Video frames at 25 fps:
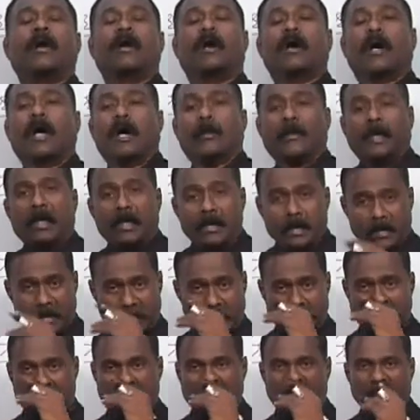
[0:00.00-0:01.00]
comma,
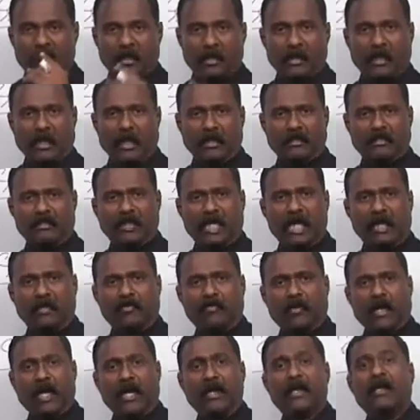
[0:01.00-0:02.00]
z less than
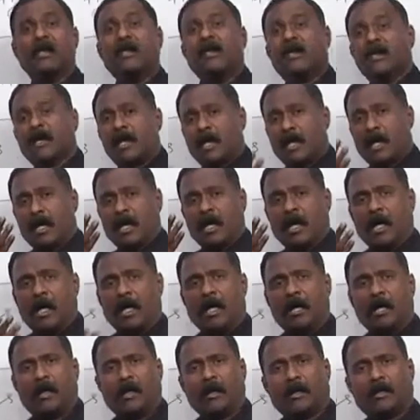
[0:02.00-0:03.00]
y
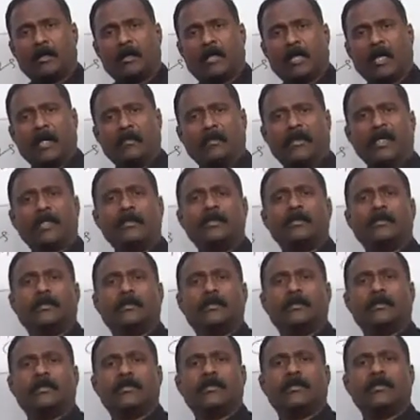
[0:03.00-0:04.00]
can be
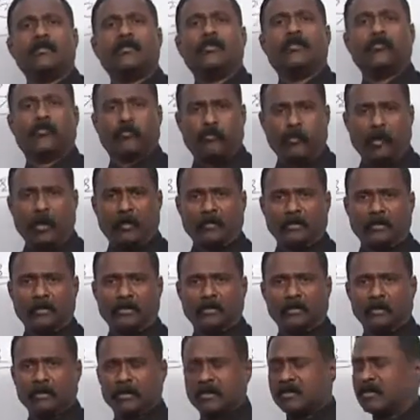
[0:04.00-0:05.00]
formed?
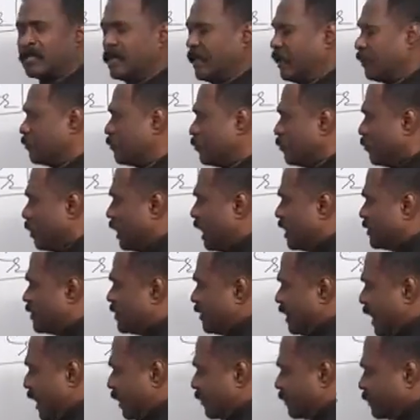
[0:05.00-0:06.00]
Isn't it? We'll
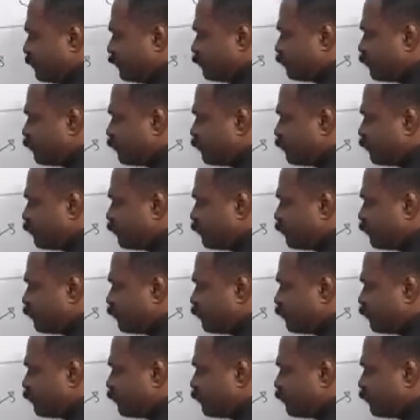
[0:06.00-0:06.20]
answer that.